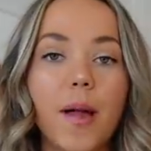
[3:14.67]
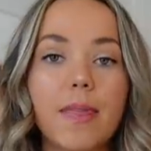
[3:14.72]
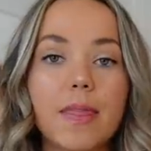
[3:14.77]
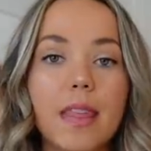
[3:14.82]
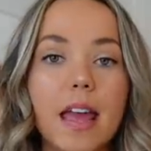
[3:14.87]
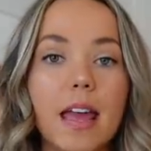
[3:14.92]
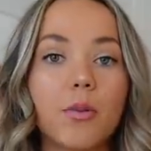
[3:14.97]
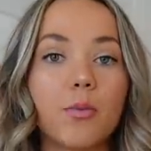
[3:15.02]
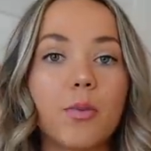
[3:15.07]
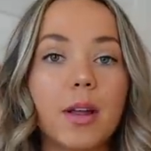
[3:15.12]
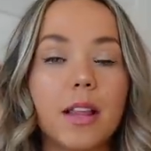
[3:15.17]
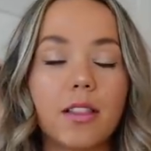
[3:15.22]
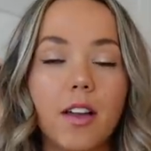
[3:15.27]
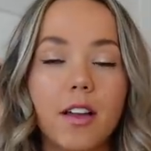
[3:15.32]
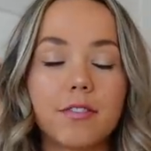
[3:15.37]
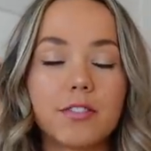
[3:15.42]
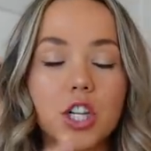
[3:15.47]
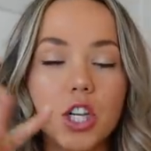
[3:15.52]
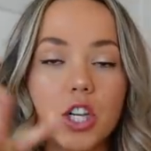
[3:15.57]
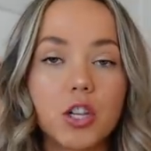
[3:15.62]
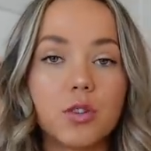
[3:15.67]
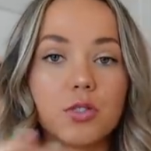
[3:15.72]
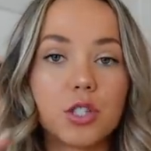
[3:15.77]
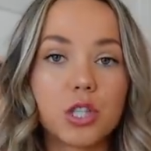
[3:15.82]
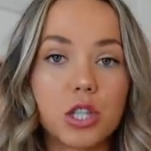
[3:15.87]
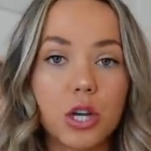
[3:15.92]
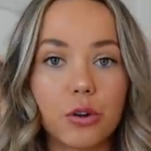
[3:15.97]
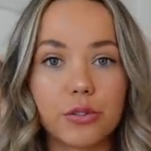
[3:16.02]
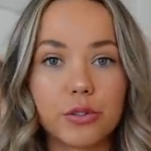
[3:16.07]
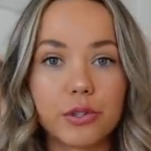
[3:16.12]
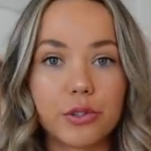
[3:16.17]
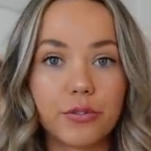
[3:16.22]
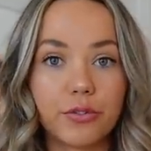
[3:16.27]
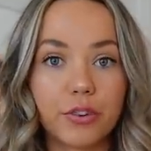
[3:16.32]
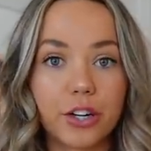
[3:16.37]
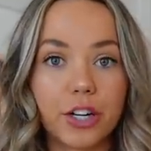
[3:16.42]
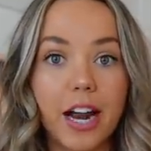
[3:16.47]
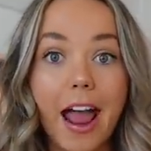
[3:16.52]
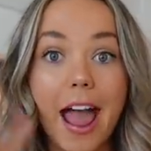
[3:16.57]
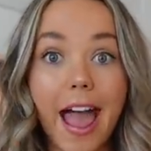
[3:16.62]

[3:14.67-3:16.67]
and then we love to use those for